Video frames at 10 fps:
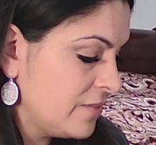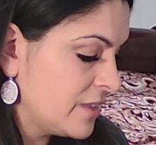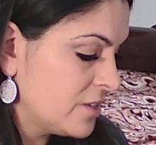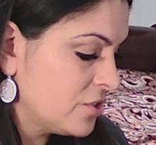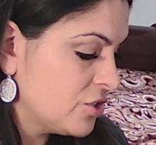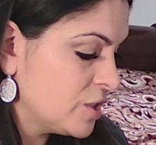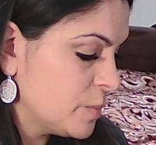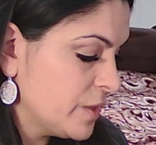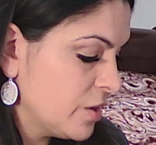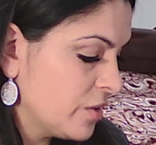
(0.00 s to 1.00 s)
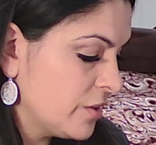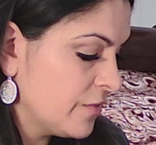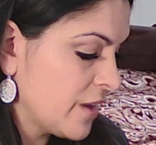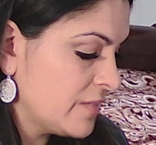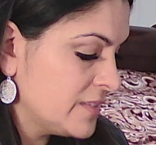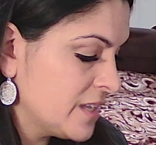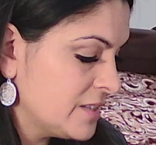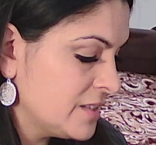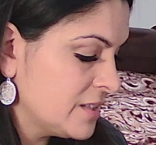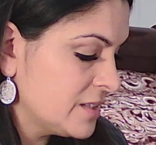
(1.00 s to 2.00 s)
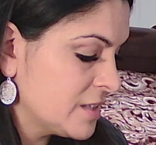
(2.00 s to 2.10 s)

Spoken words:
that is just beyond the five senses,